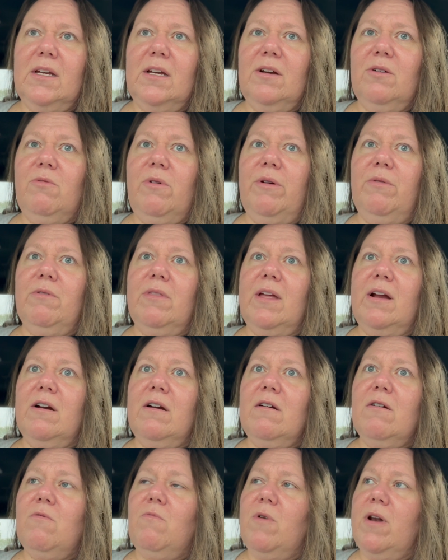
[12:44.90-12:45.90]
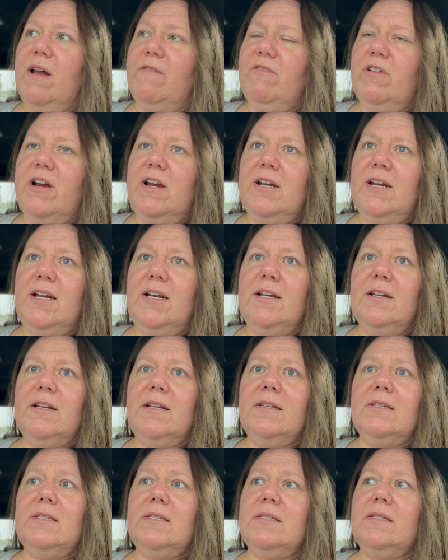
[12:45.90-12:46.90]
We were there whenever he needed
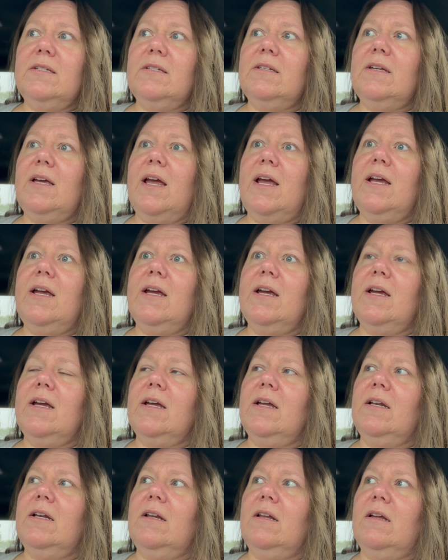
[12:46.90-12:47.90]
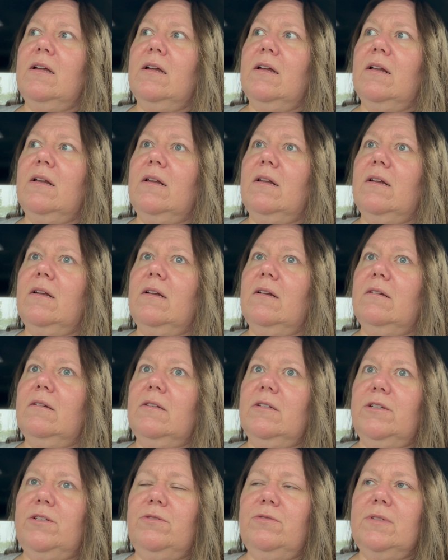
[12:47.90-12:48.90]
us. And
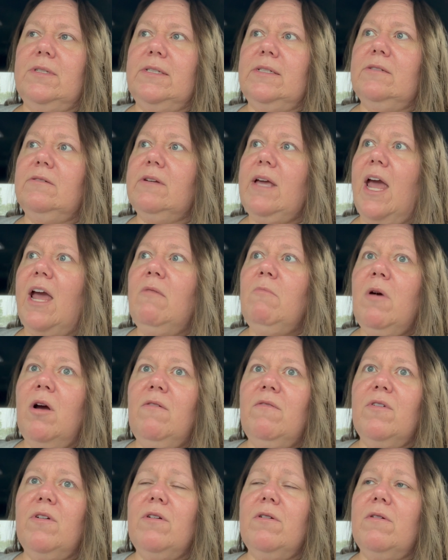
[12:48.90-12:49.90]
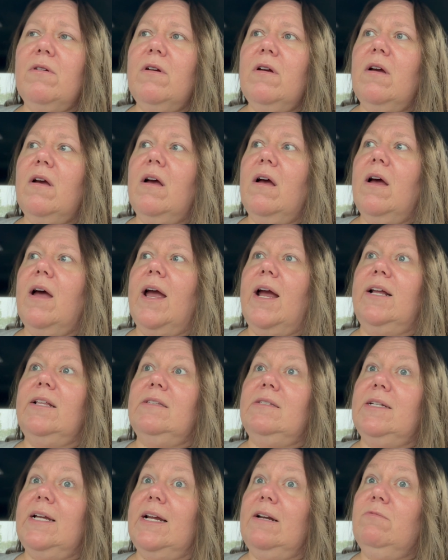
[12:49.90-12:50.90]
Lou still came over and
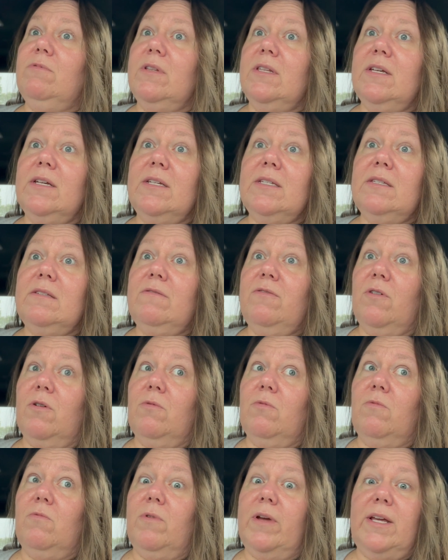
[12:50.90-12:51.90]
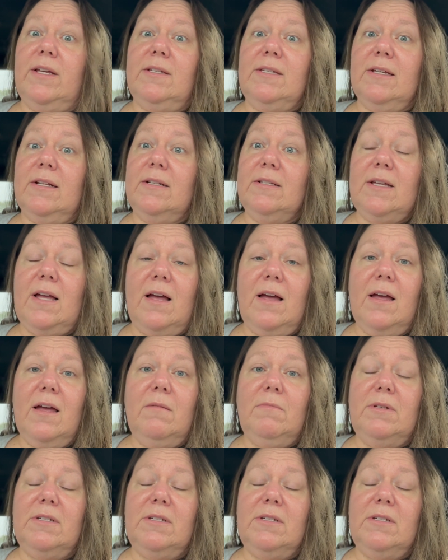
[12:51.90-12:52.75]
stayed with us for weeks at a time.